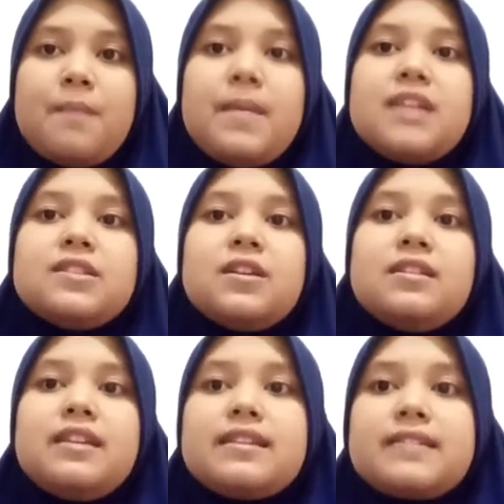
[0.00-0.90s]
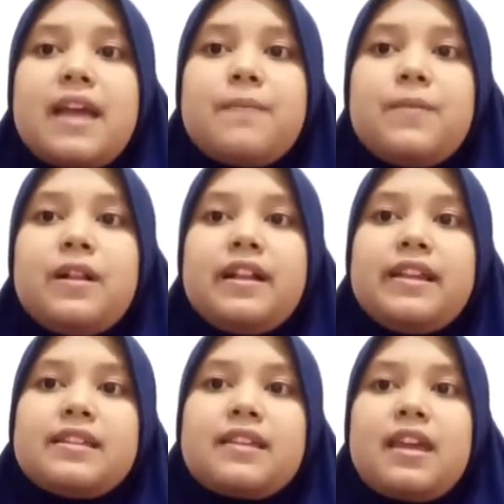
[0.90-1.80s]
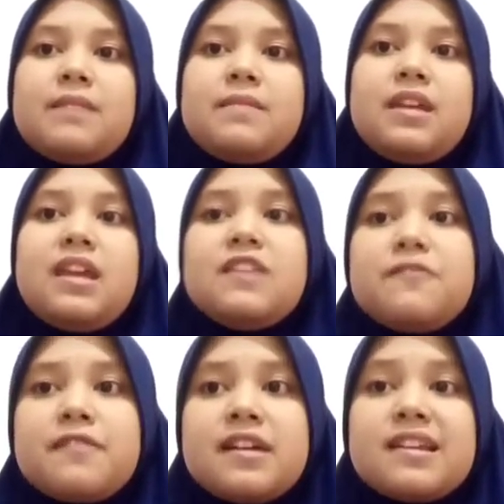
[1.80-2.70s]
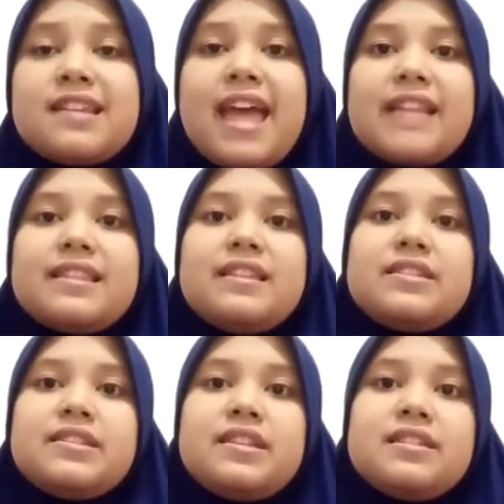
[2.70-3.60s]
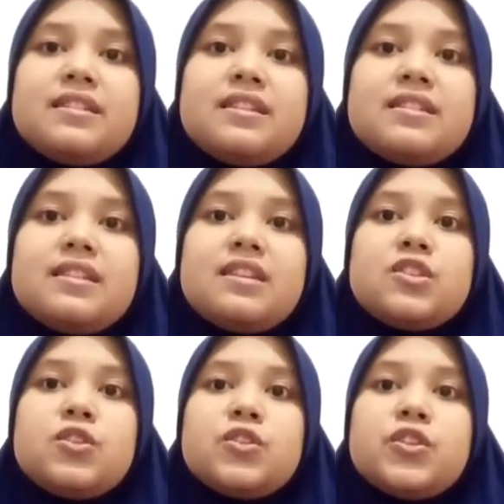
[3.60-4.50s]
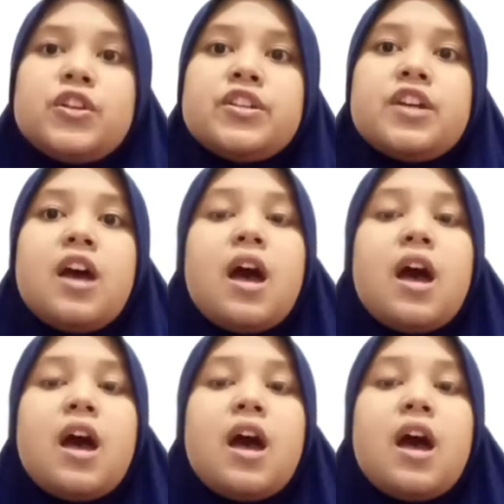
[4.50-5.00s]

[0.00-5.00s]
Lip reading: Based on the example, it can be inferred that the sentence is uttered